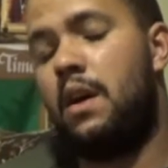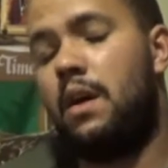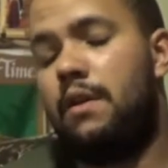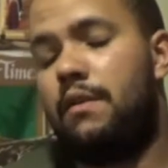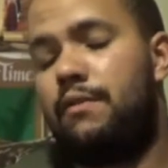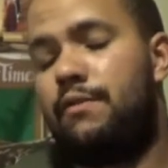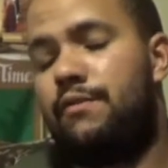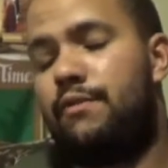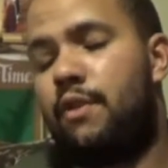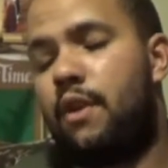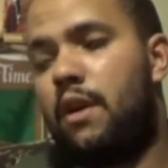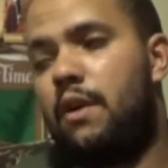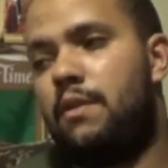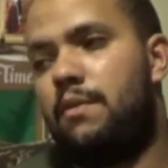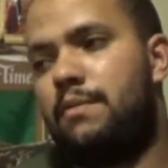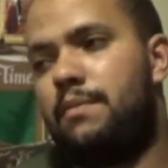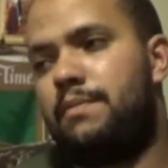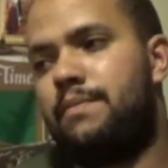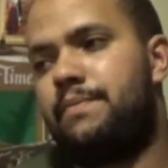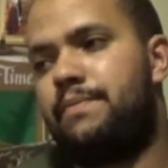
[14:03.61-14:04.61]

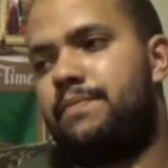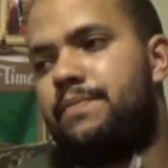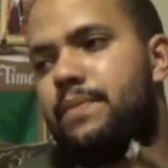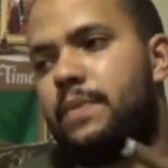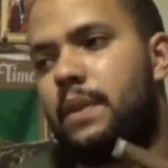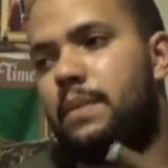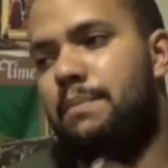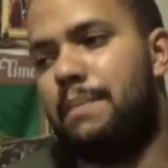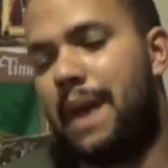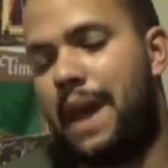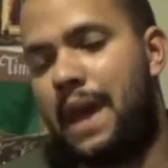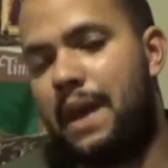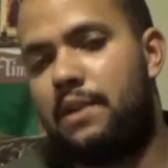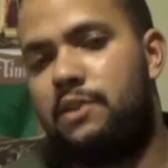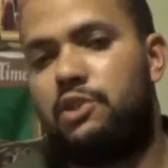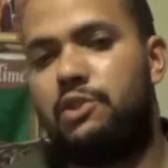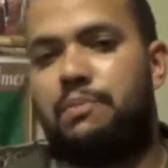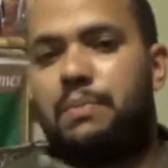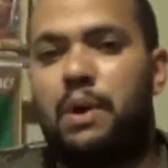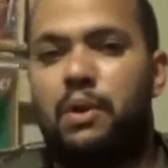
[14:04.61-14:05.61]
from
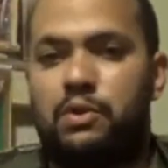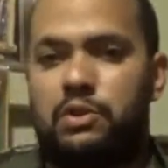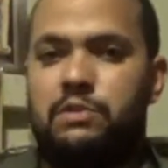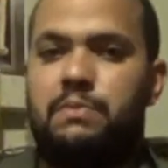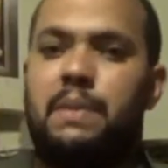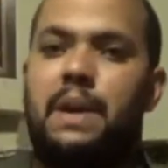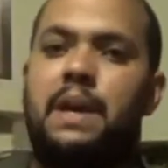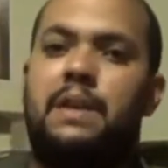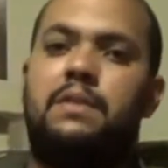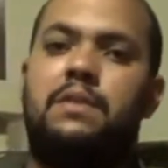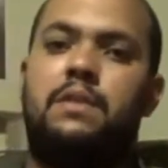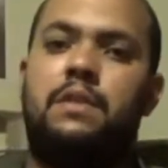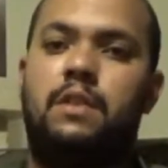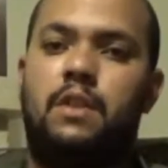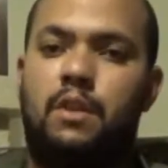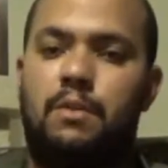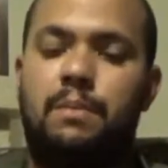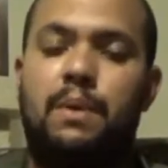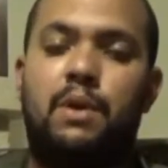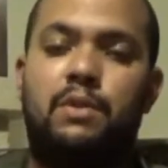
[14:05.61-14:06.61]
man to post-man,
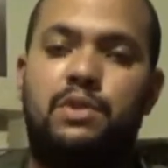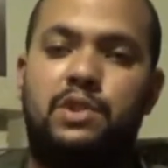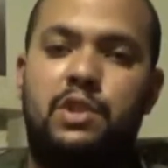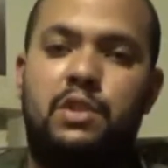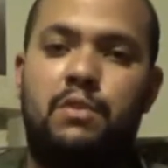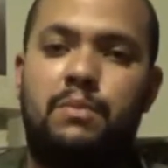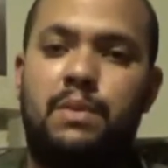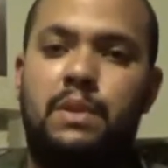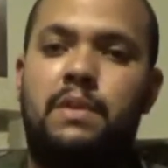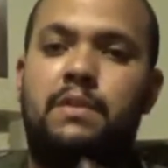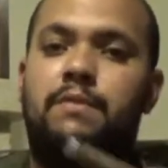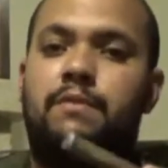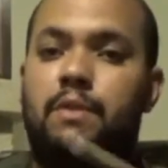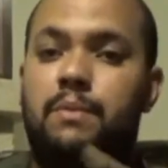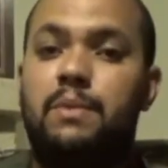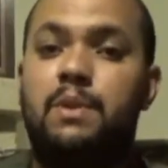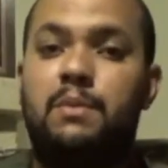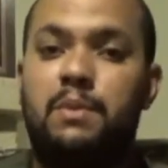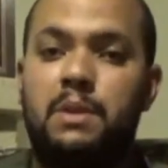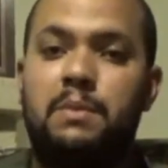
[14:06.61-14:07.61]
or post-human,
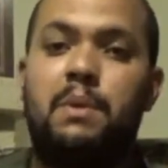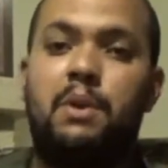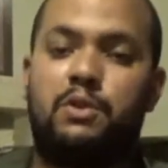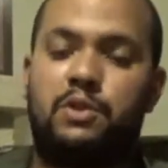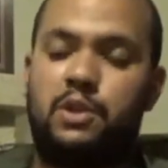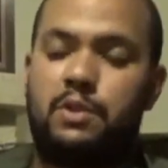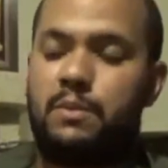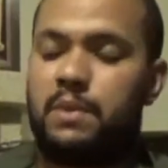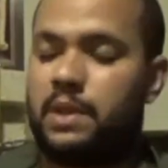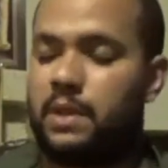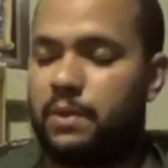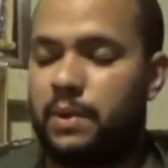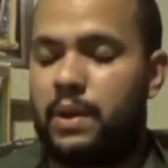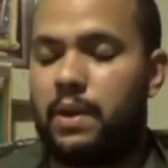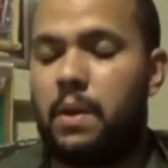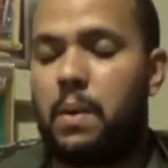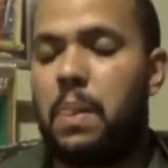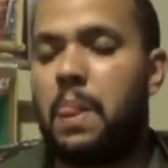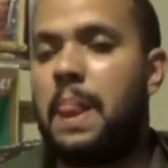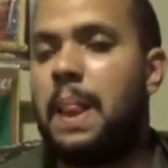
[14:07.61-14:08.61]
from human to post-human, there we
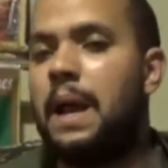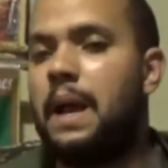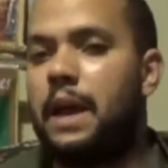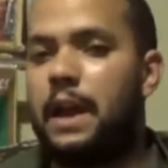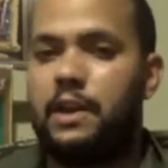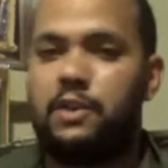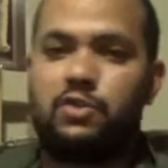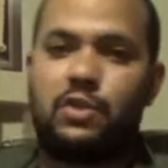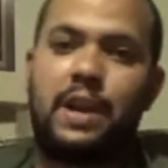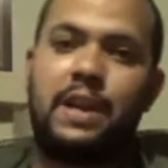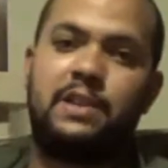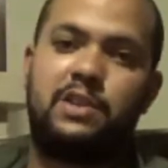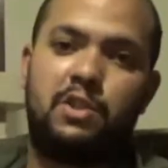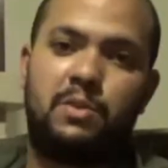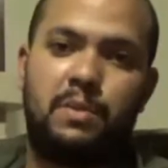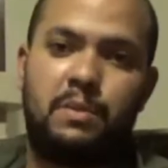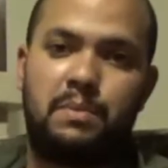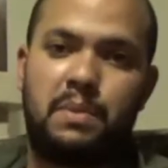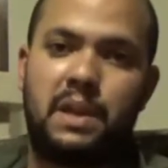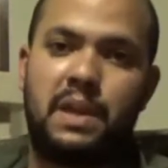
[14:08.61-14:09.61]
go. And
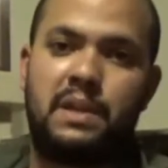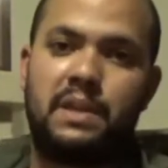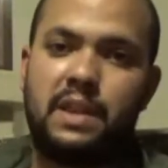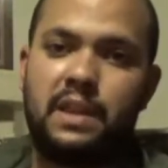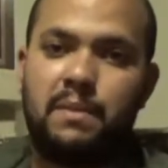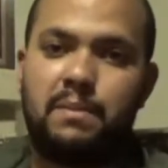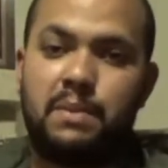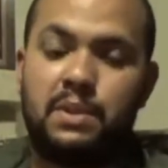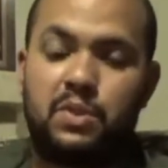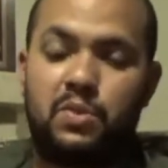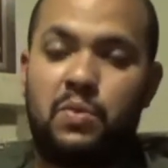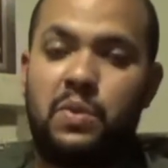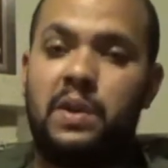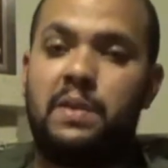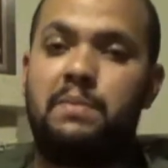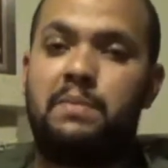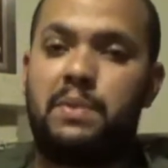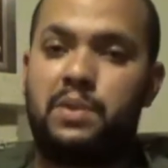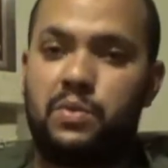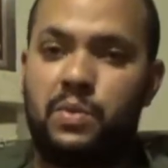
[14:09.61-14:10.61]
transhuman being the
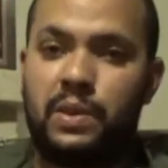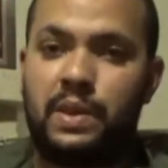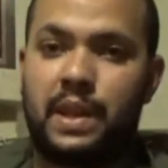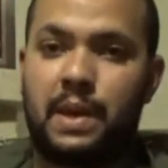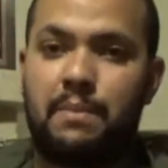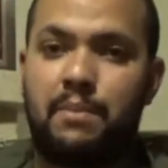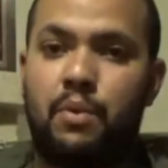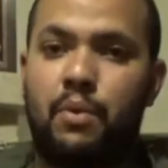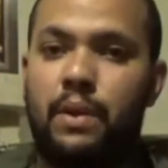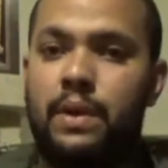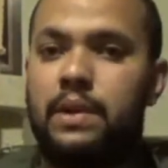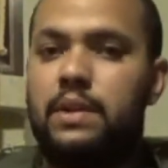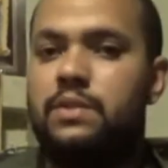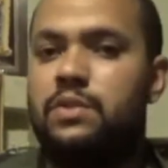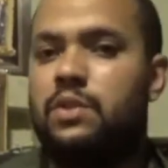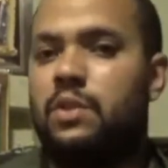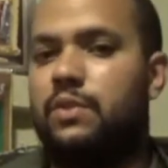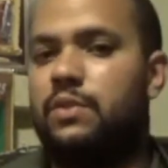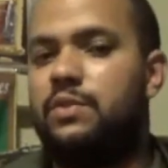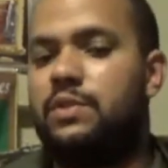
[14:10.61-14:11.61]
in-between between that point.
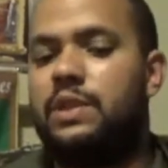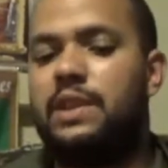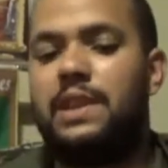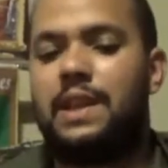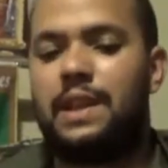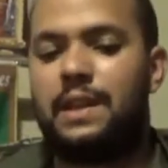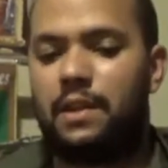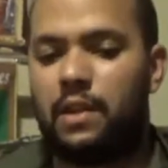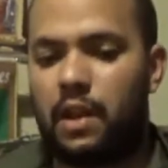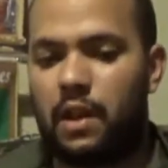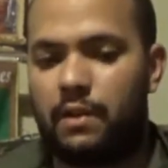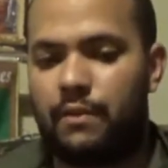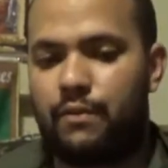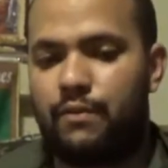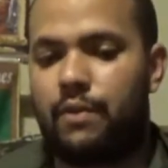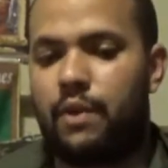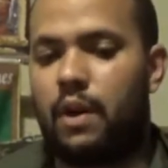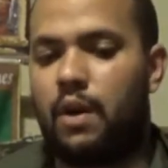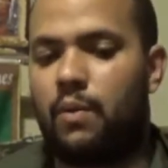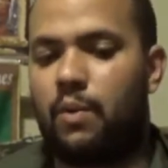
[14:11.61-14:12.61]
So you see that in a lot
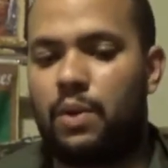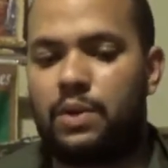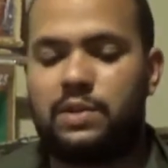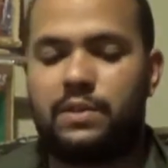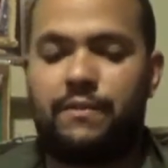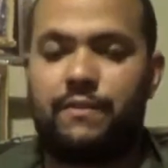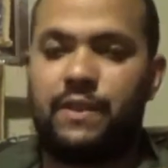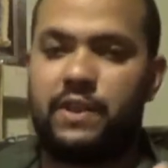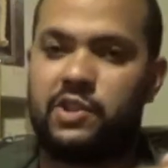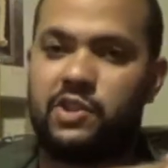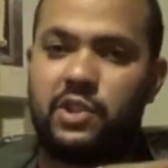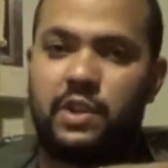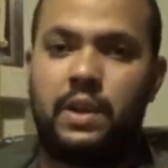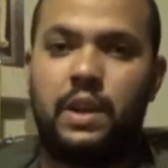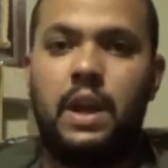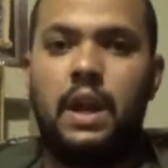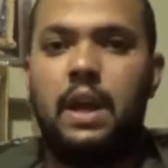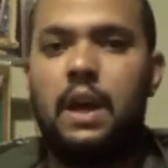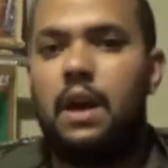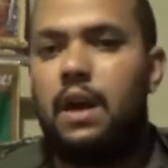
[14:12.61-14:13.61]
of works of fiction,
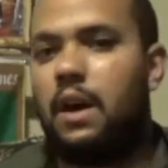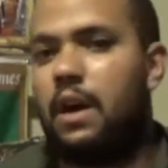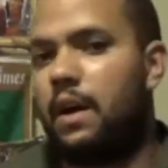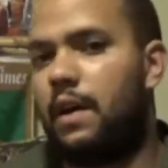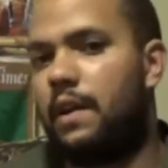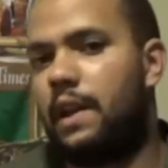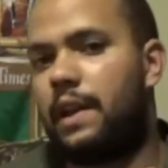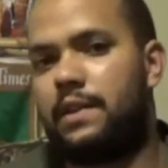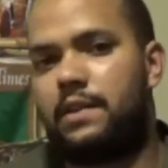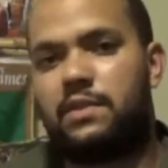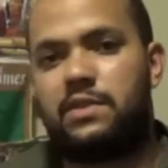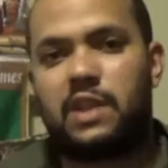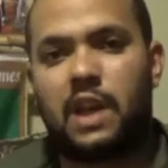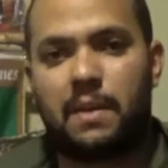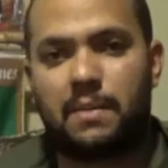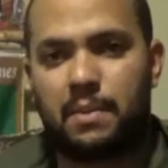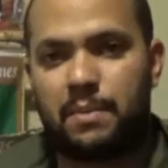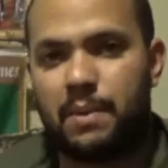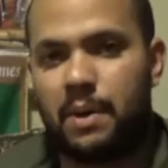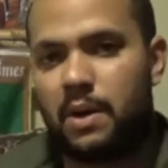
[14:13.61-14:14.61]
like the
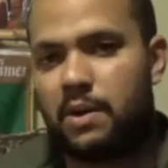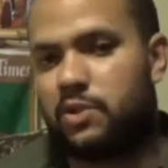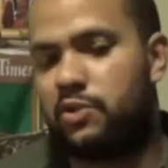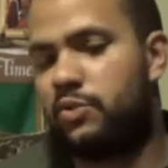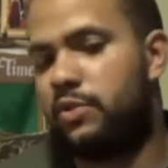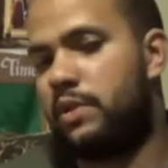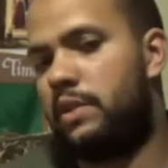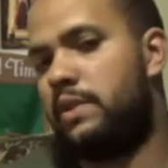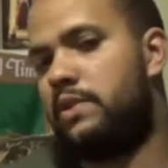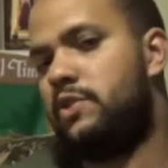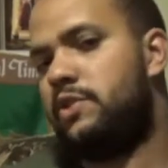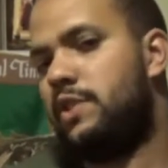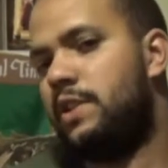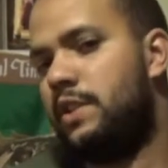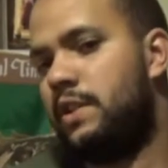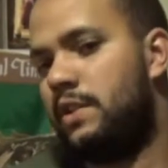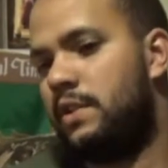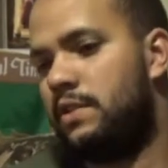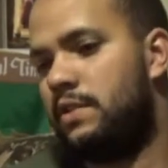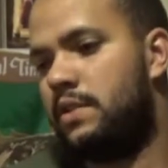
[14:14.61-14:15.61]
cyberpunk
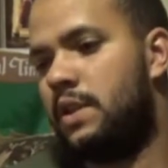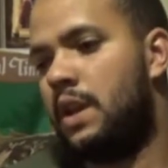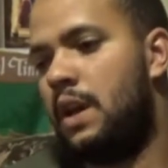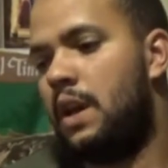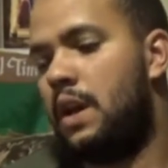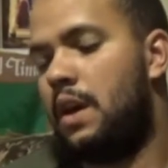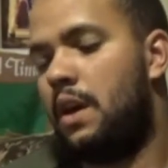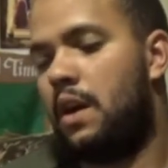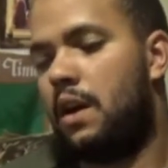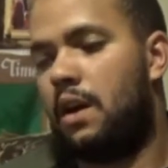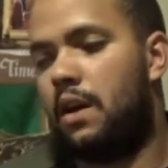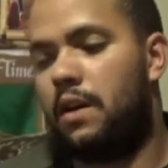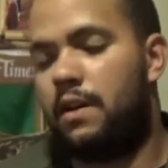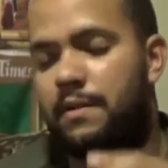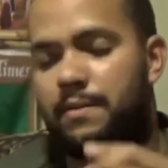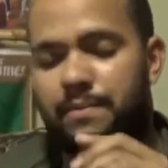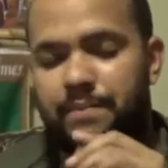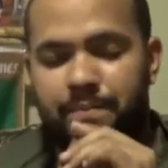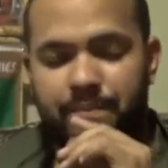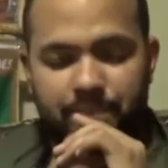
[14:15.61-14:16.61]
trilogies,
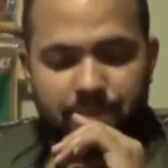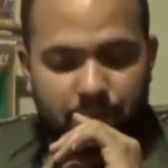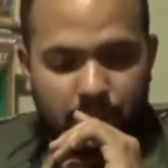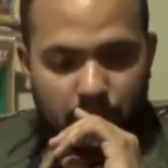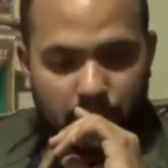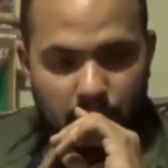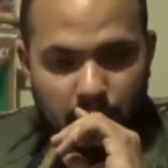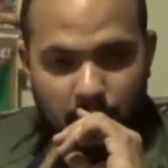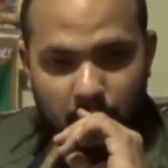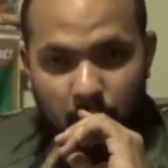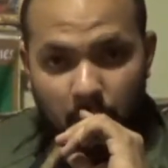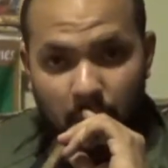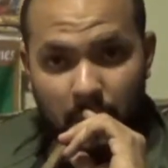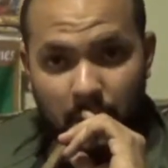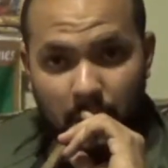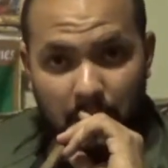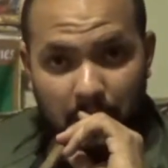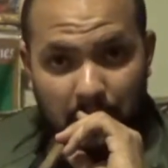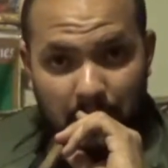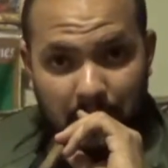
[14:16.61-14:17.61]
and
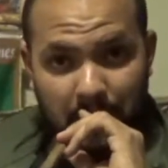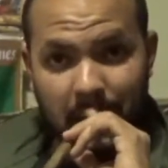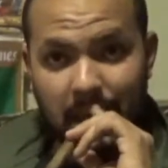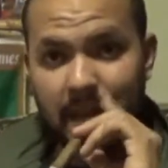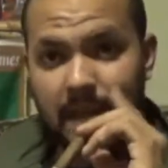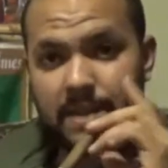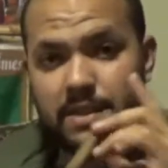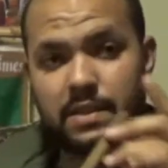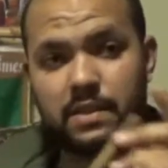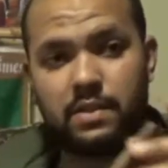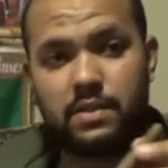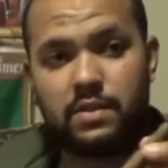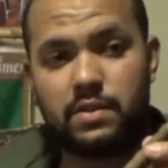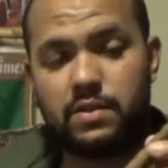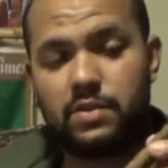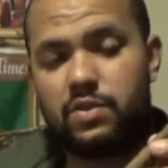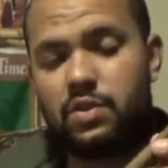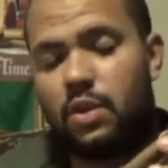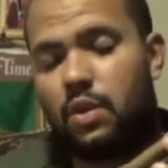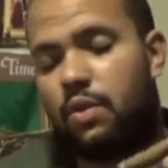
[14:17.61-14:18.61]
whatnot like that.
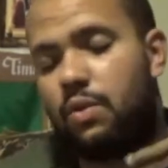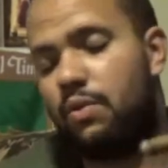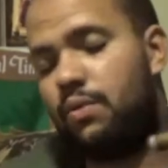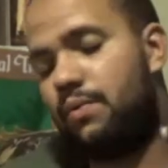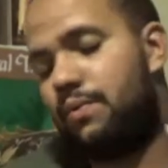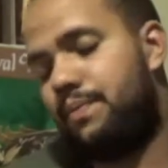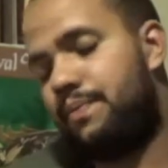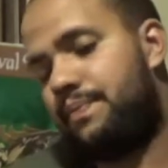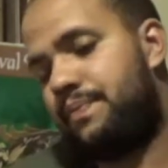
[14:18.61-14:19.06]
So,